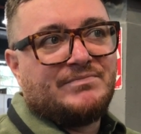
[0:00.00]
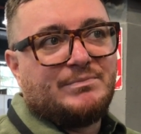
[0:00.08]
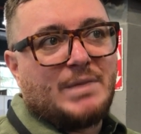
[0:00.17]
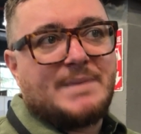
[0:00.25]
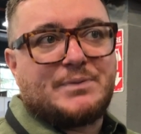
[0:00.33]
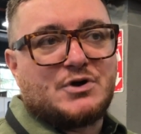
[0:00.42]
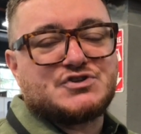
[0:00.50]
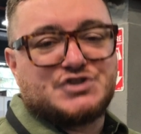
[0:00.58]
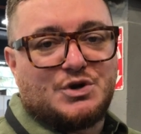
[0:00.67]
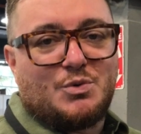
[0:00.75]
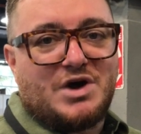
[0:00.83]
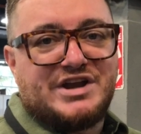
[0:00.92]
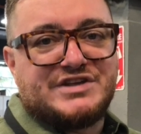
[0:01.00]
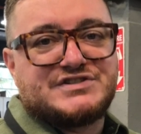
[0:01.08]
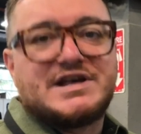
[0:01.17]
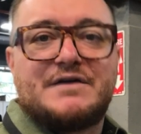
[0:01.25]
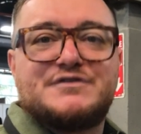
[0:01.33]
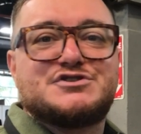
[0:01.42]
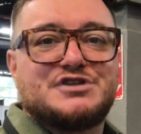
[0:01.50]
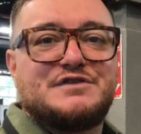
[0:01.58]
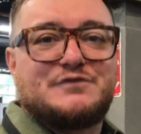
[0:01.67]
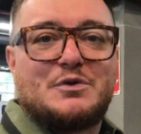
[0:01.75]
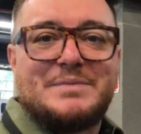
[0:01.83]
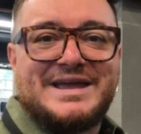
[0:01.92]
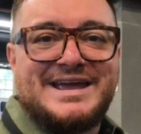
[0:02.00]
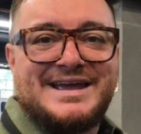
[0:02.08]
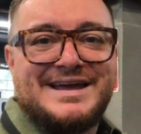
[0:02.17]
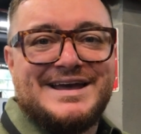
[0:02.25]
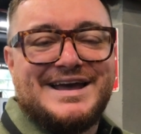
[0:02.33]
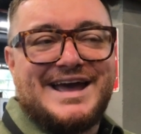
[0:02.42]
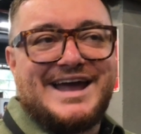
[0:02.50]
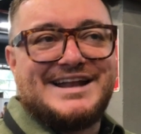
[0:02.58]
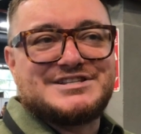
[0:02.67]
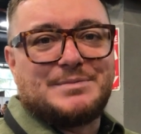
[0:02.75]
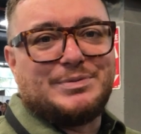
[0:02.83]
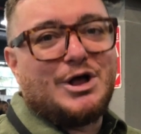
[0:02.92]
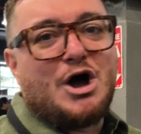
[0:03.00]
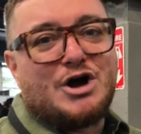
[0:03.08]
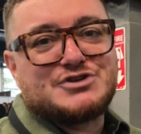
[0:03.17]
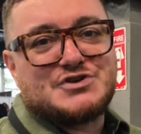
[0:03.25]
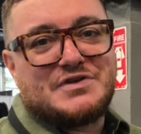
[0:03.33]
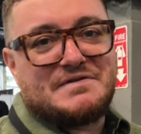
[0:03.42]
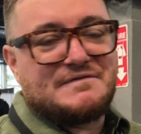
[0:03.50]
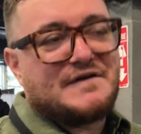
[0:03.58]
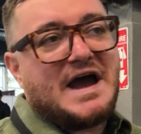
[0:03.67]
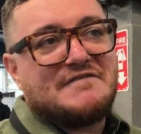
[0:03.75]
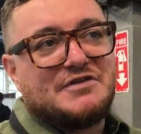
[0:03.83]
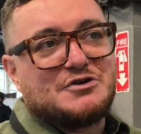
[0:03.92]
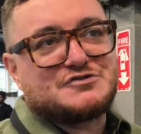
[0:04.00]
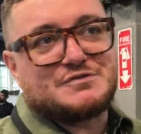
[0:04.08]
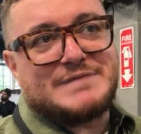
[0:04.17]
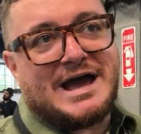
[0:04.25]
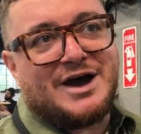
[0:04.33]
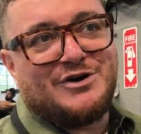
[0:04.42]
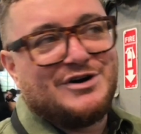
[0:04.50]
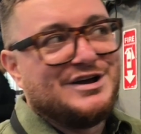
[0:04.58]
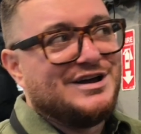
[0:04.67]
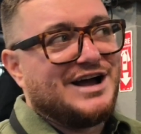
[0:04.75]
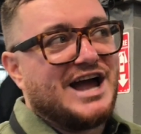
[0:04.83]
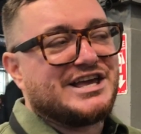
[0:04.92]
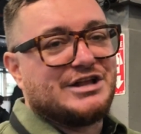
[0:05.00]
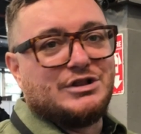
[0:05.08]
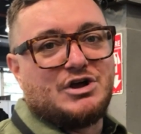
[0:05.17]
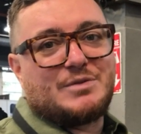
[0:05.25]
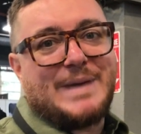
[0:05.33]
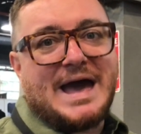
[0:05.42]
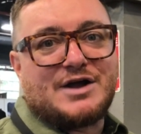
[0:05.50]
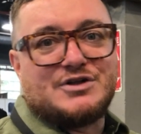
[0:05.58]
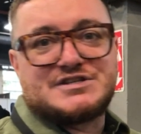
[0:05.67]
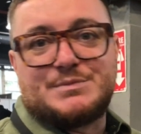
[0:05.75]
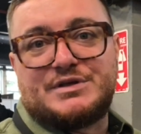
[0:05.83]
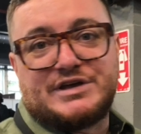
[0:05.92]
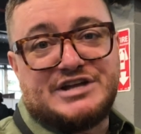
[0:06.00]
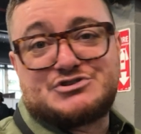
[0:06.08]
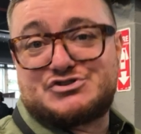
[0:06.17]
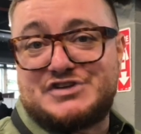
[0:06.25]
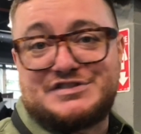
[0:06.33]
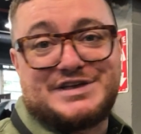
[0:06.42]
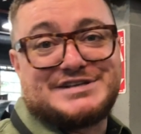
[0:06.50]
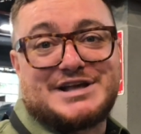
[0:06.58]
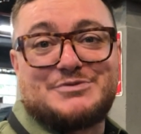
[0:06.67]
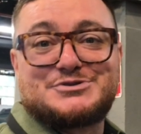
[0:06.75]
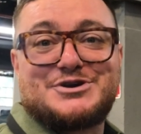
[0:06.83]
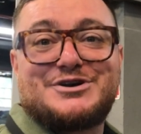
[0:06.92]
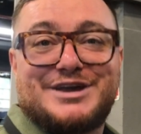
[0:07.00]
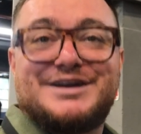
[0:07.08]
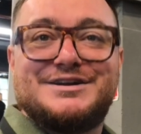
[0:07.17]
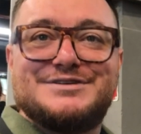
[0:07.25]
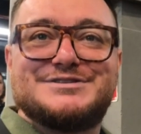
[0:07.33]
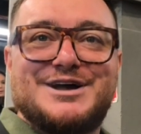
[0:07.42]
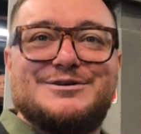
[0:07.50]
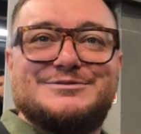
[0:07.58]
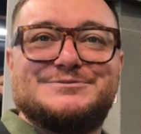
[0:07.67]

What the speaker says: my personal one is selfishly for me, and it's a blog so that 5 years from now, I can look back on some of the interesting things I was cooking. So,